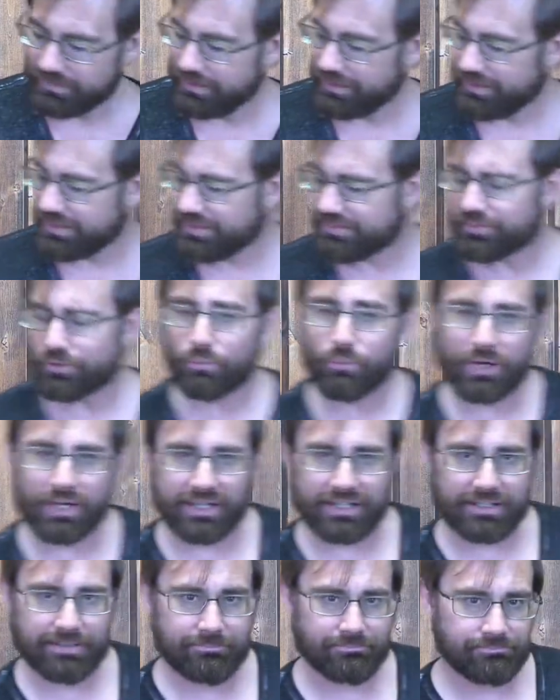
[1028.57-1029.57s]
Either
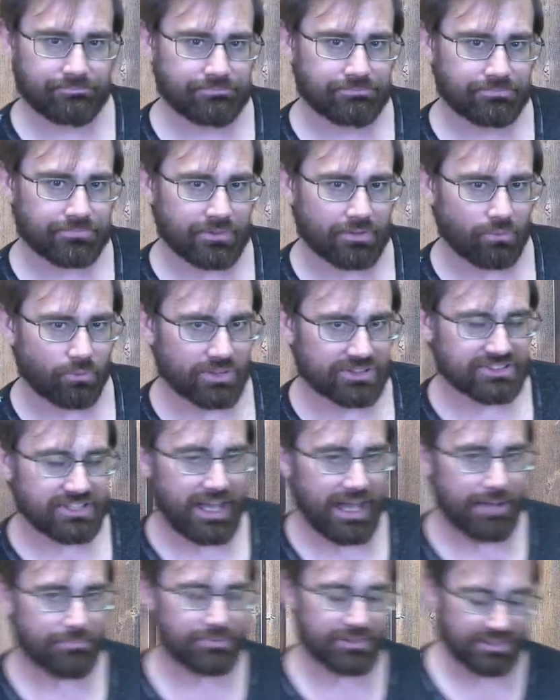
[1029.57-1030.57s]
way, what's
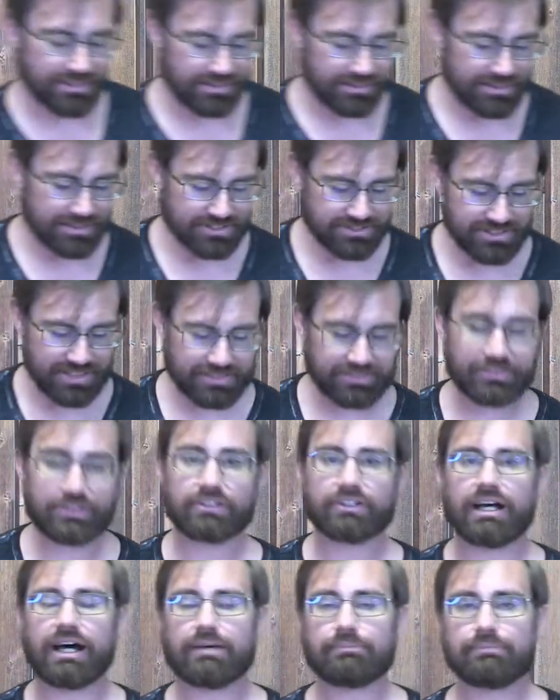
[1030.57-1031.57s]
happening is that they're
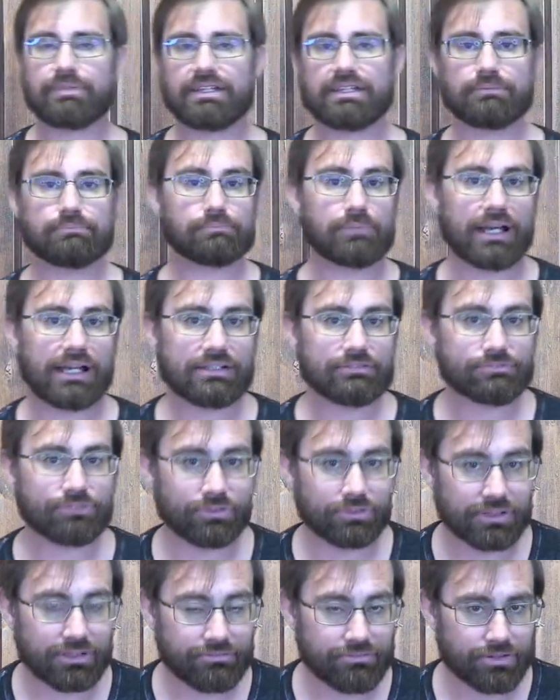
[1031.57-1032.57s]
not being
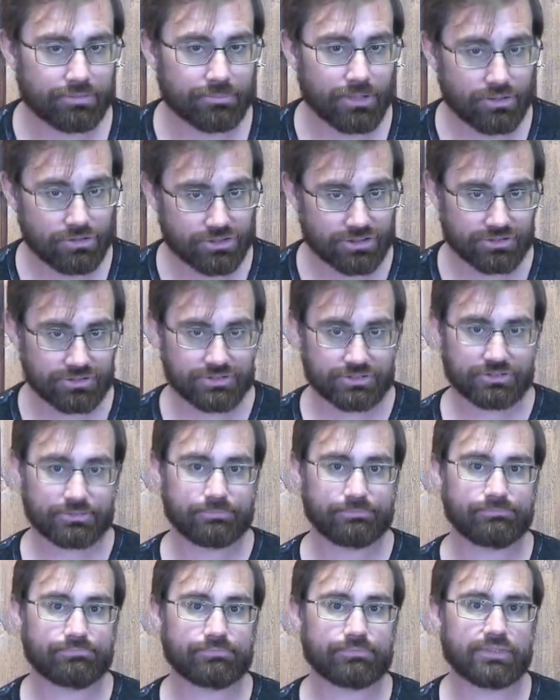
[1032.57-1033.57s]
mindful of their emotions.
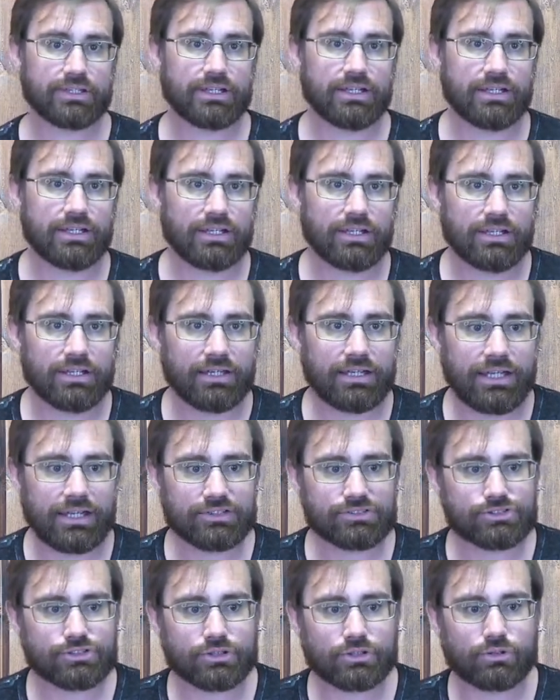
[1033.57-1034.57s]

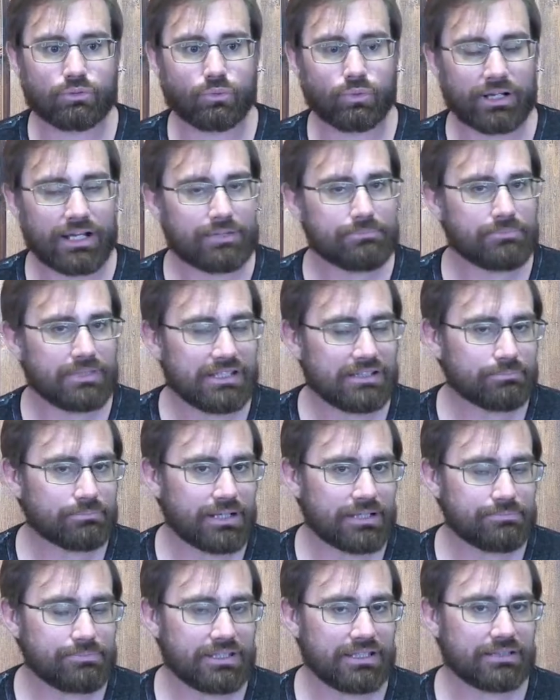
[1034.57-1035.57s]
And so what I mean
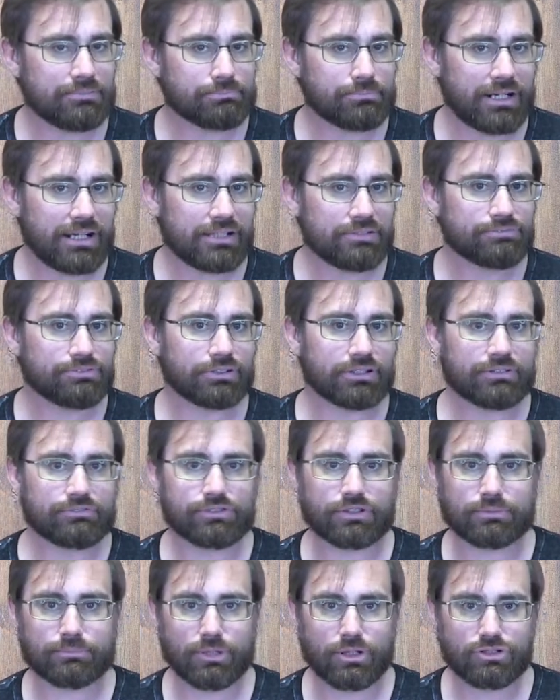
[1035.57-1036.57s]
by being mindful of
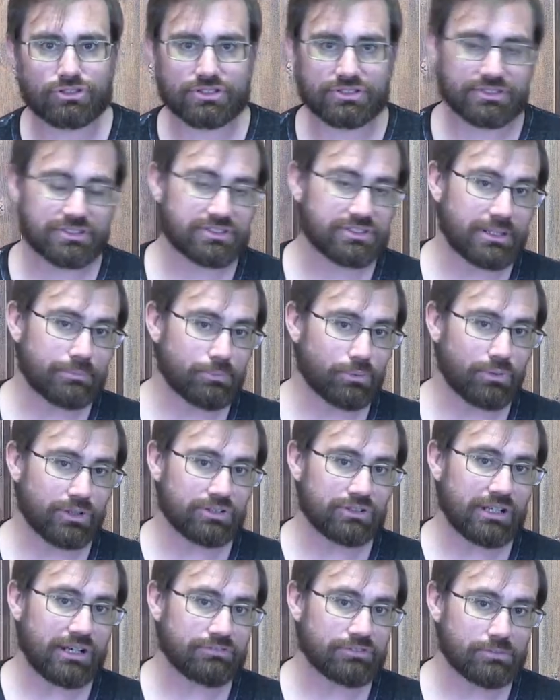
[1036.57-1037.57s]
your emotions is, number
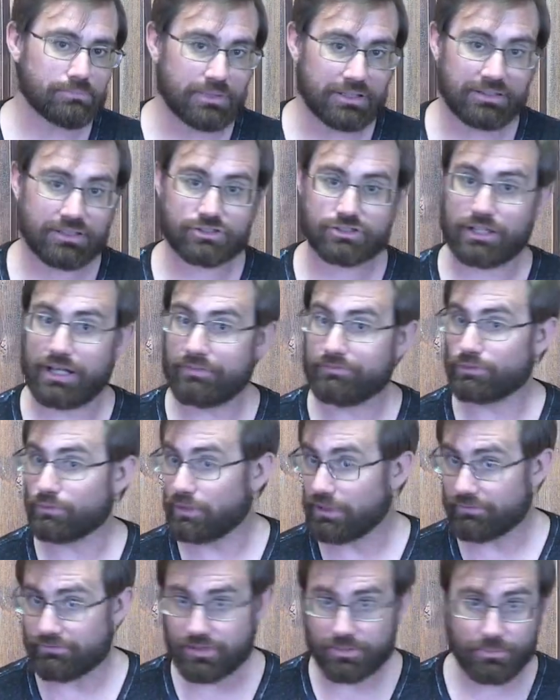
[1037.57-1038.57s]
one, you have to admit that you're having
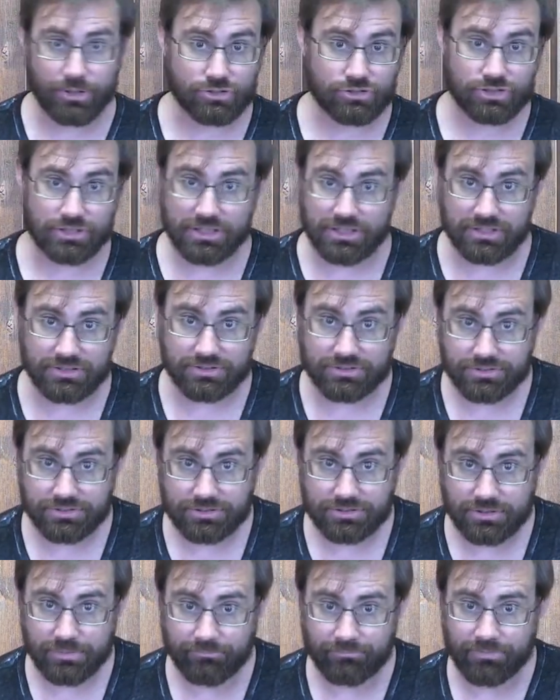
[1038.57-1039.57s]
whatever the emotion is.
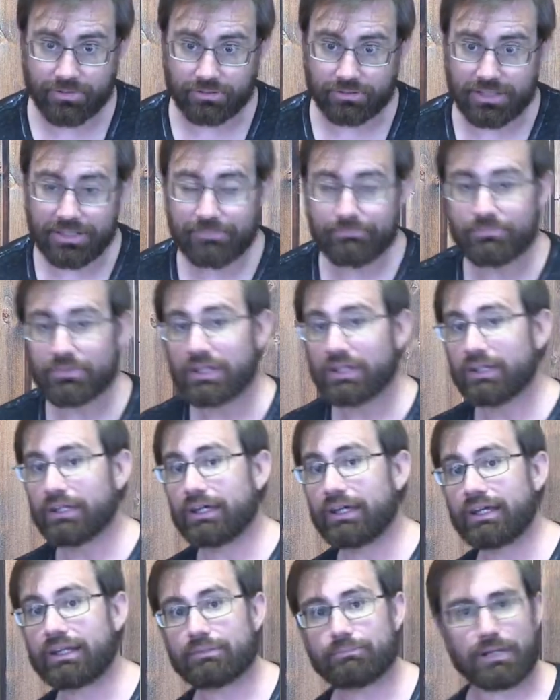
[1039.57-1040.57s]
Okay?
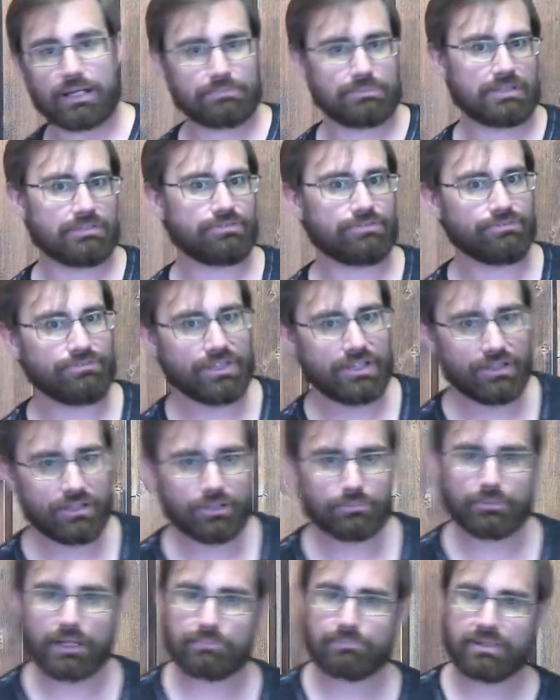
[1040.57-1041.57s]
And it might be fear,
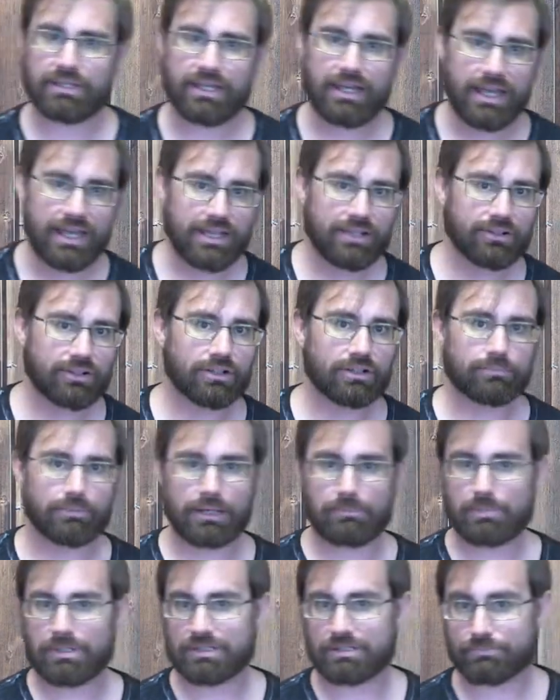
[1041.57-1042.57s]
it might be anger, it
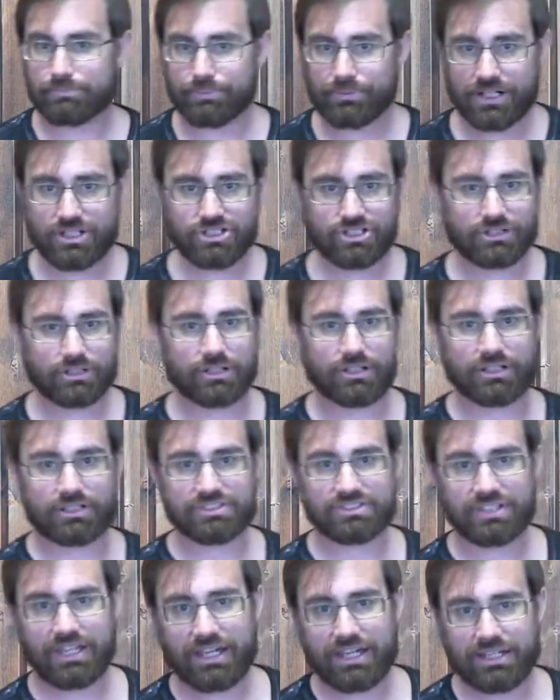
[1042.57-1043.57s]
might be depression or
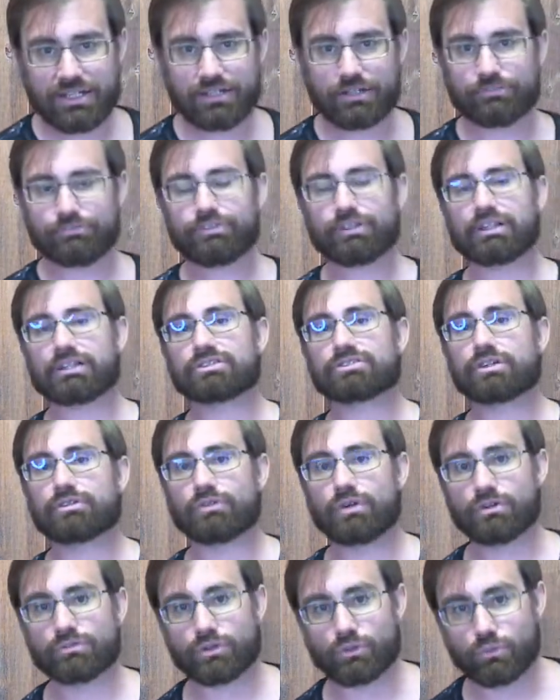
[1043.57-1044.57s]
anxiety or feelings of
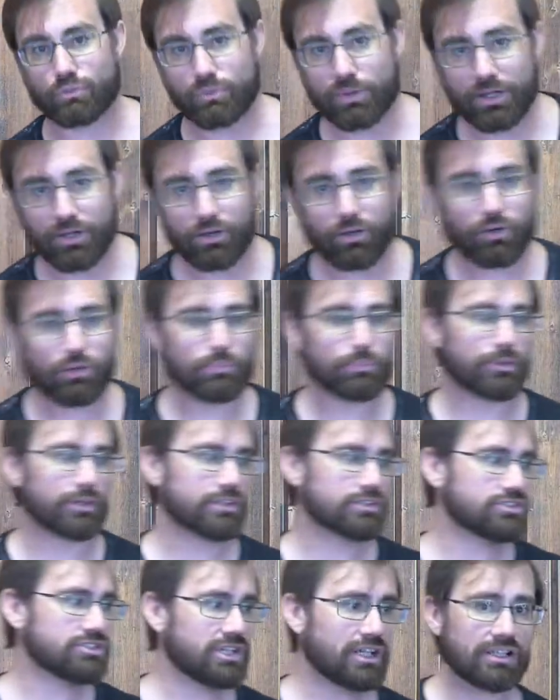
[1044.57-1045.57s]
overwhelm or
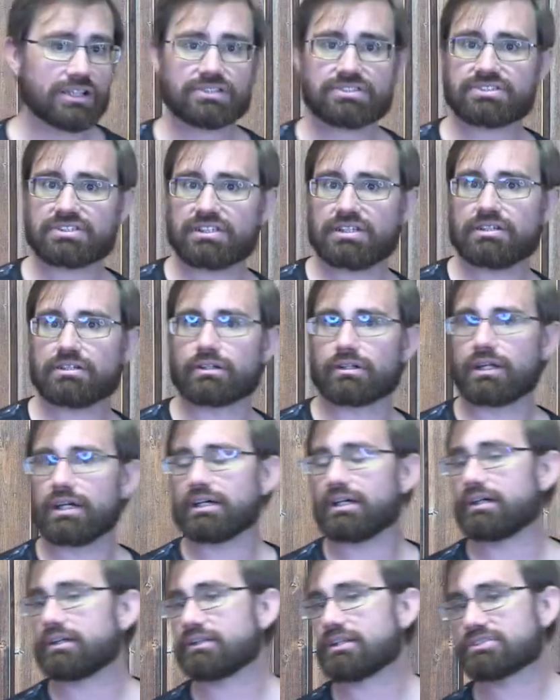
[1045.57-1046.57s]
jealousy, or
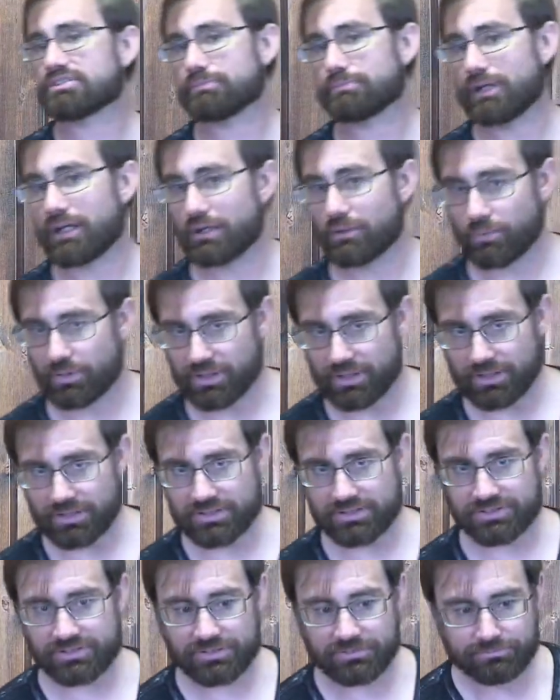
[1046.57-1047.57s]
it doesn't matter what it
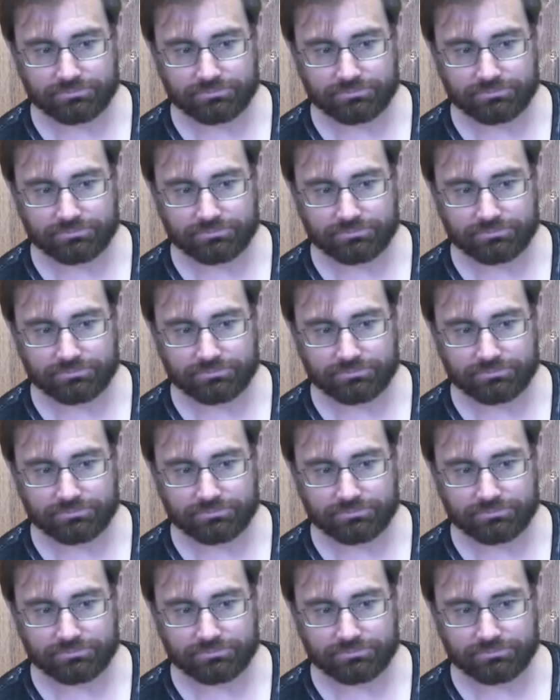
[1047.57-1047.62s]
is.